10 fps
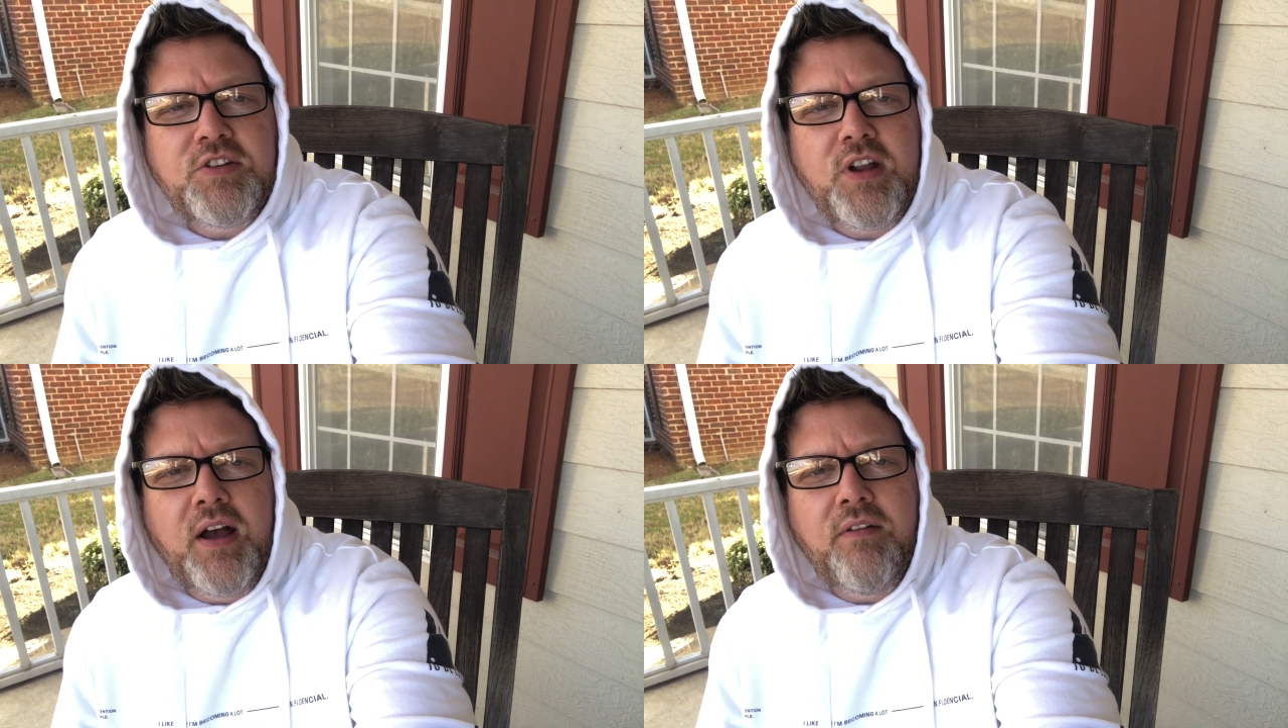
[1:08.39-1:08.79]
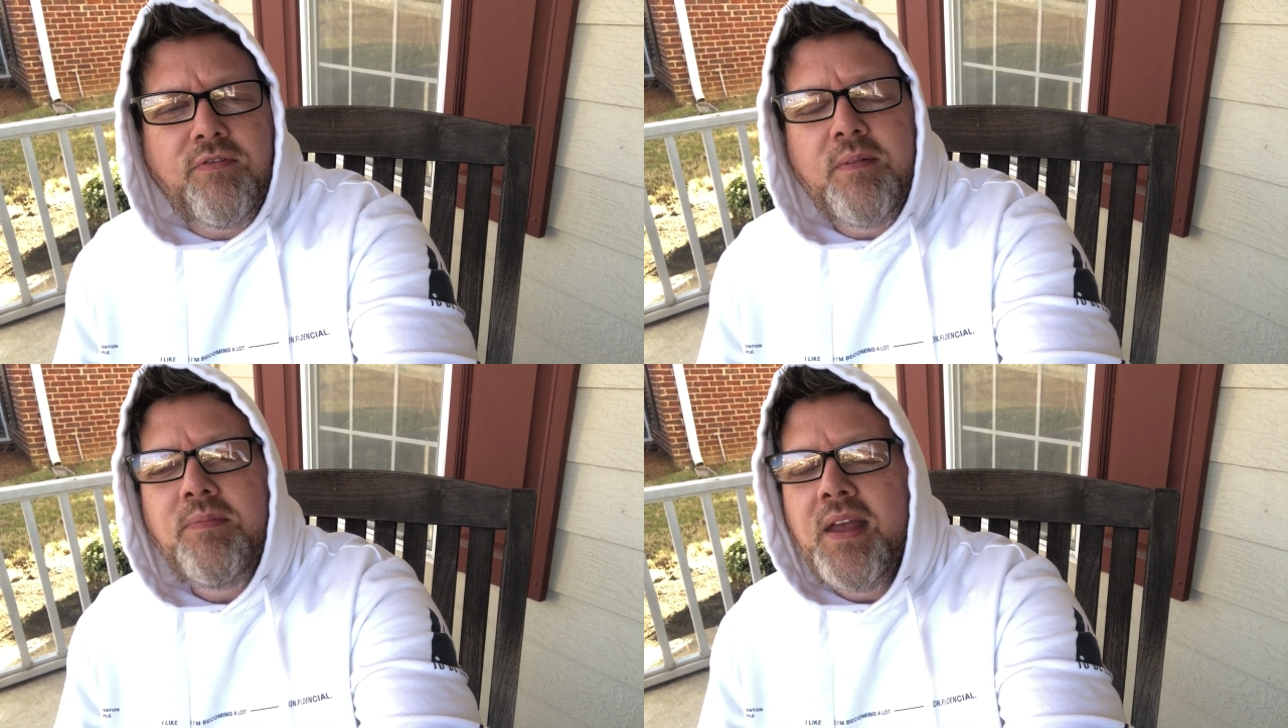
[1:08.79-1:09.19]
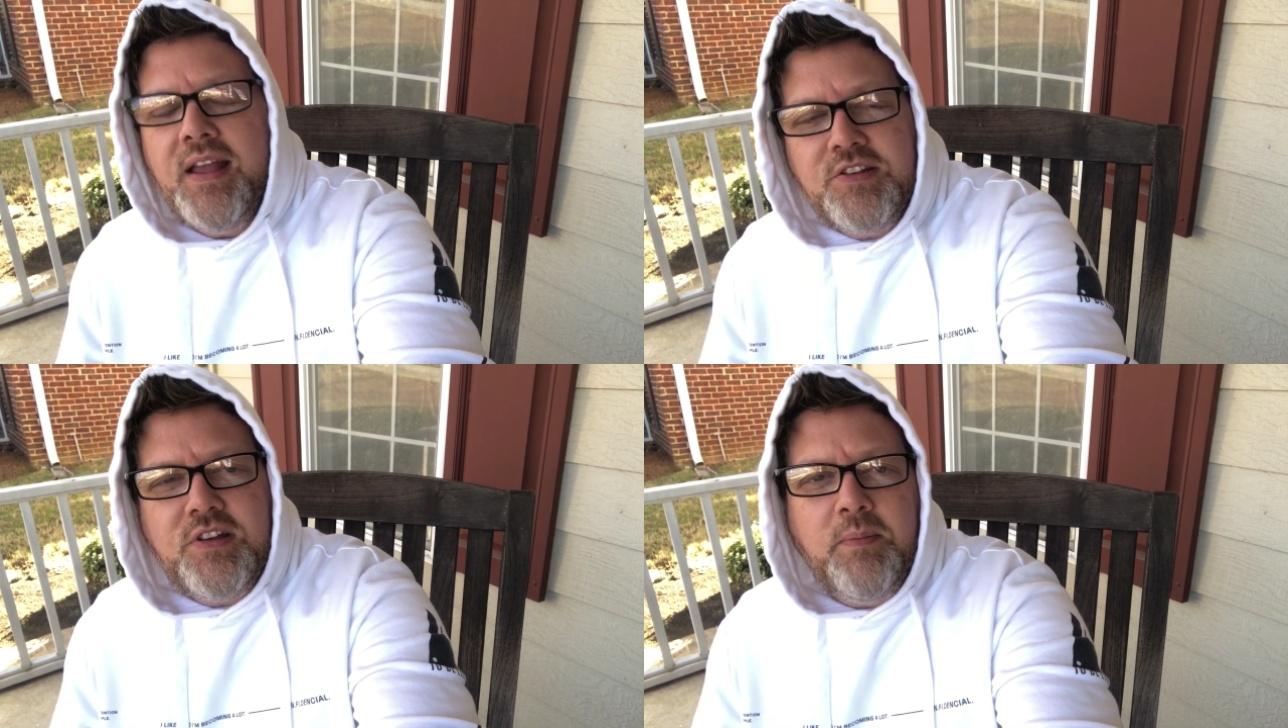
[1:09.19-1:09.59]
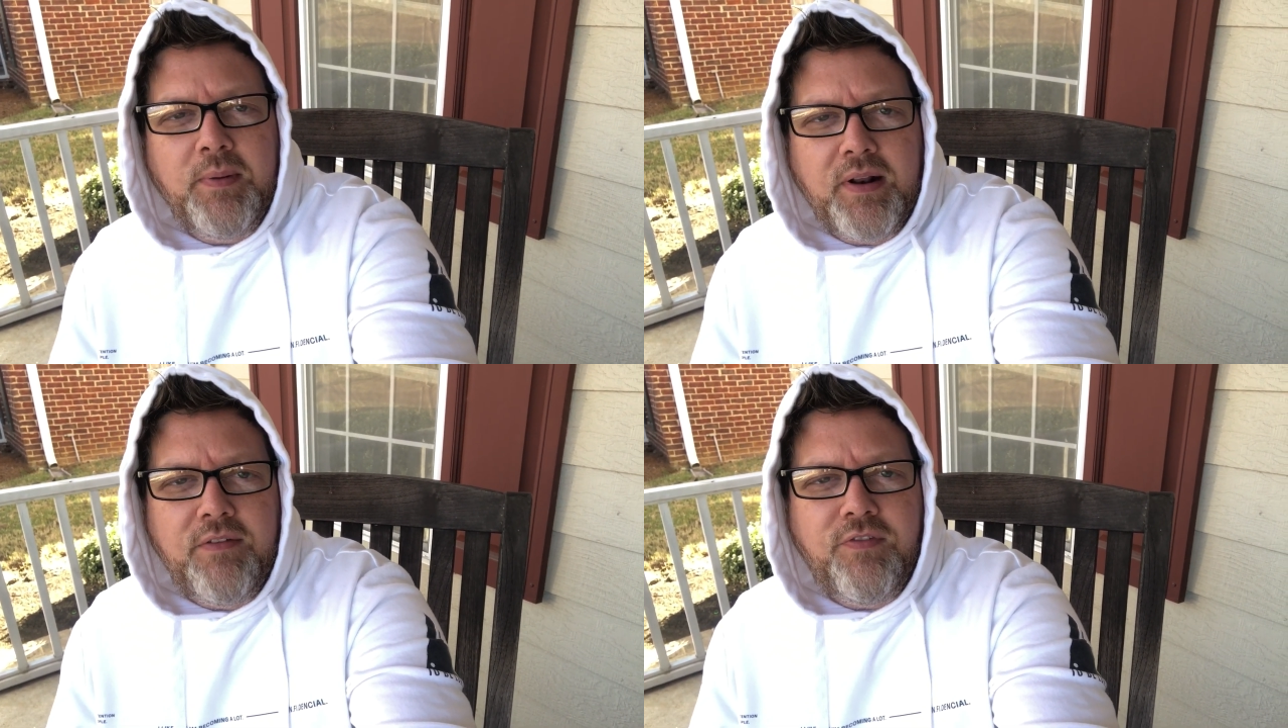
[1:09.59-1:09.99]
stuff, it's
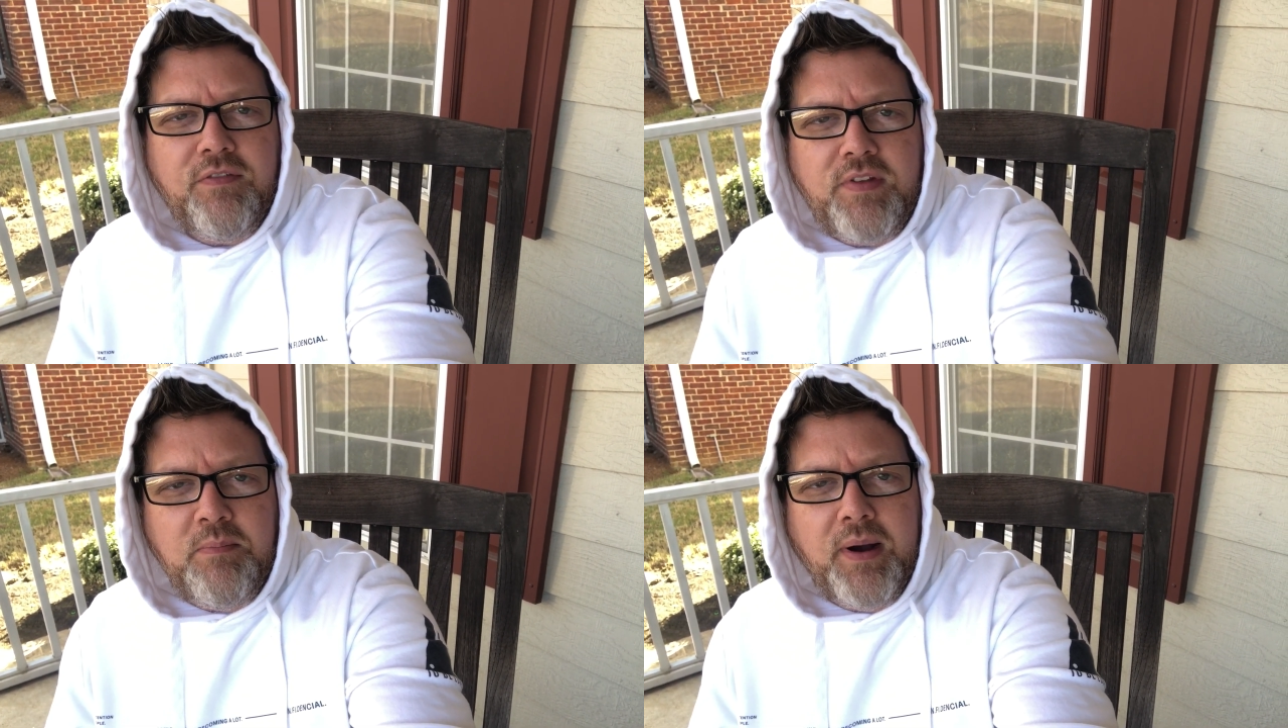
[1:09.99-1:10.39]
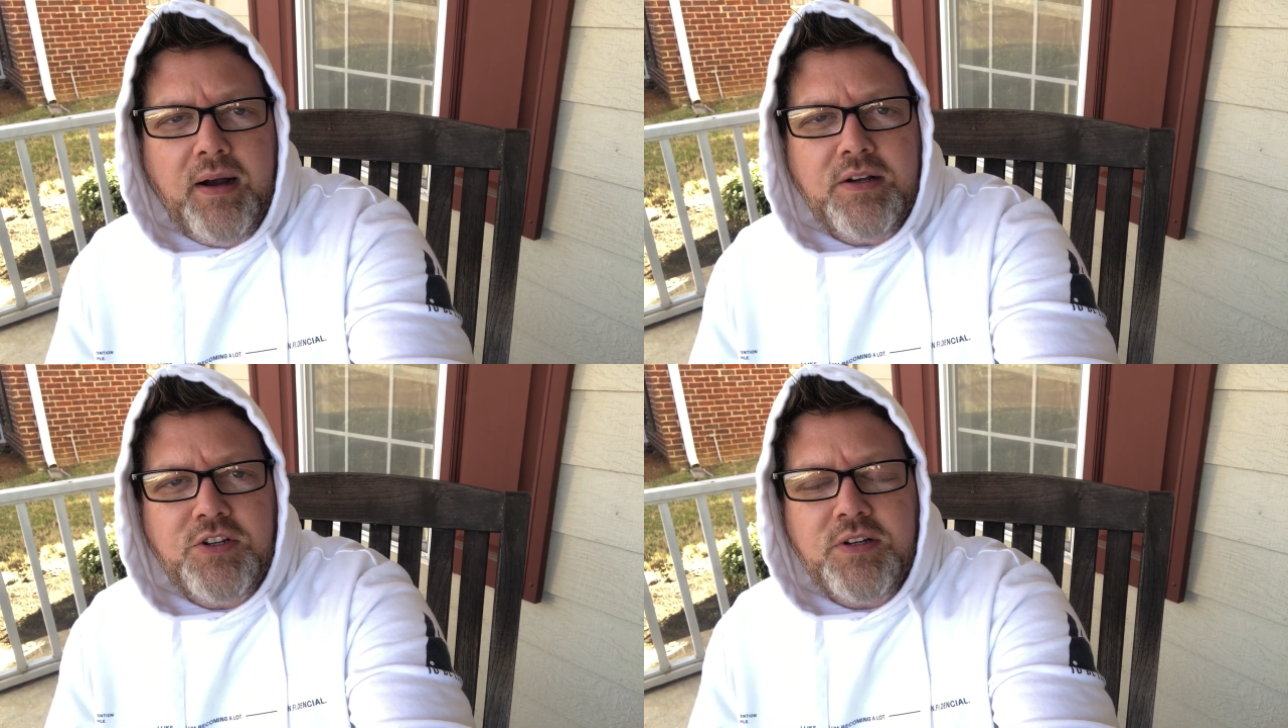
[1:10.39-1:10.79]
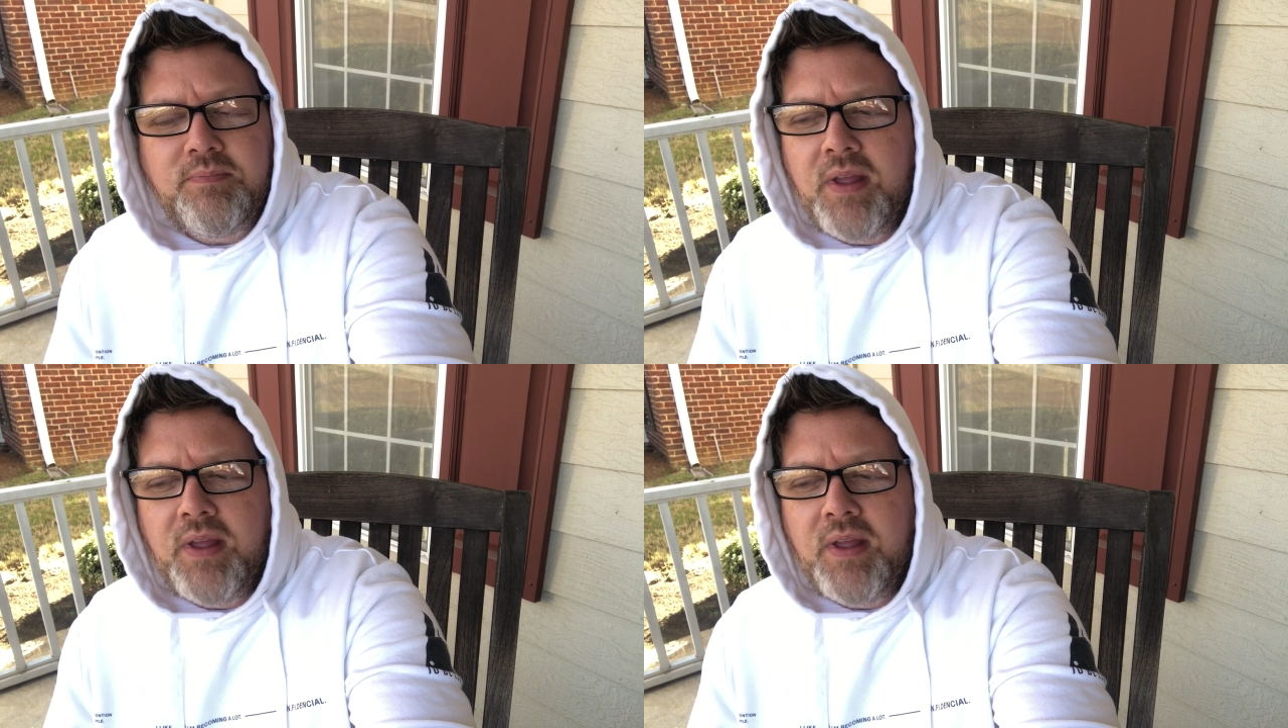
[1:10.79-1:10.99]
typically $50.